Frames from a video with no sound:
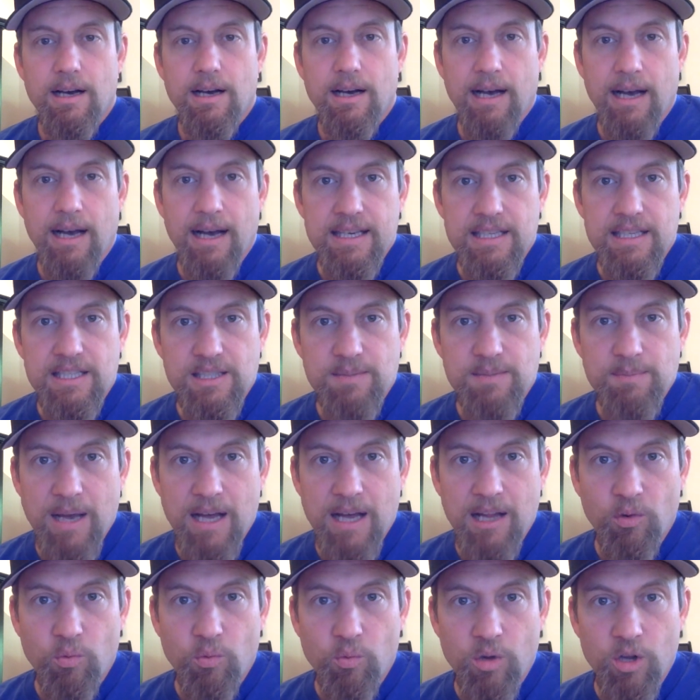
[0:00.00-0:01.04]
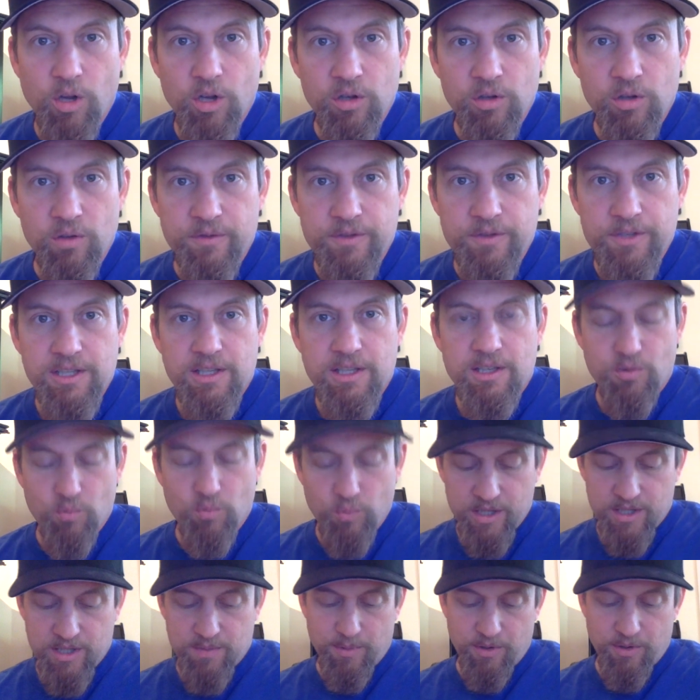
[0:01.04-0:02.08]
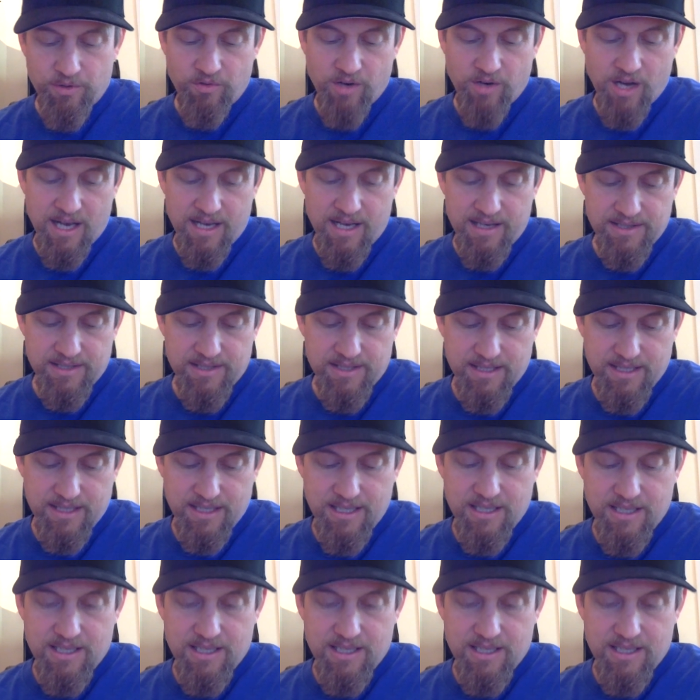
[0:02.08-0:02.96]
"I smell wolves," whispered Roz.